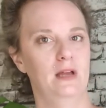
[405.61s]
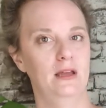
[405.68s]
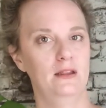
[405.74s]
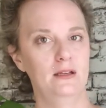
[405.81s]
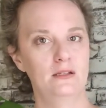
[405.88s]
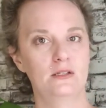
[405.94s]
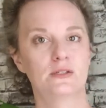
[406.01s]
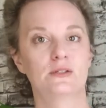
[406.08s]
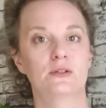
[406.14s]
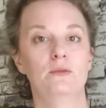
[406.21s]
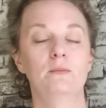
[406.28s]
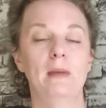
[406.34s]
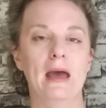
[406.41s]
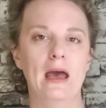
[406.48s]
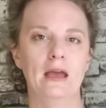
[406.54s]
I like to
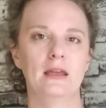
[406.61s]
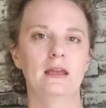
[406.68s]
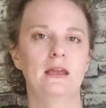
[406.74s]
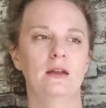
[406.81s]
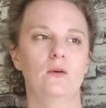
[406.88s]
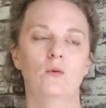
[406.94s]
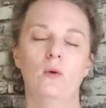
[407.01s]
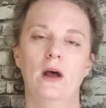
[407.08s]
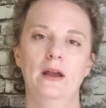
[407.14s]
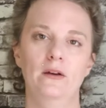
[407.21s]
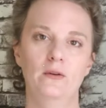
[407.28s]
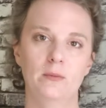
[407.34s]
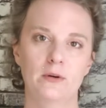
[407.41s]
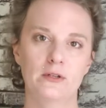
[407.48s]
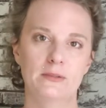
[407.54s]
zoom back and get a
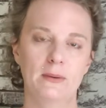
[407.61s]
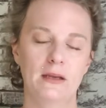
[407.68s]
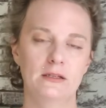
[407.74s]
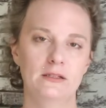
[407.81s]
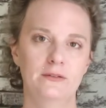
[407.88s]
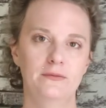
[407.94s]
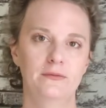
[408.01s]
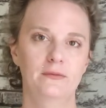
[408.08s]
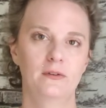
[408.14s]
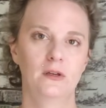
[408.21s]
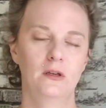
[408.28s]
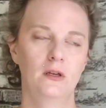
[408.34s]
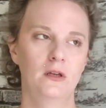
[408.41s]
wider perspective.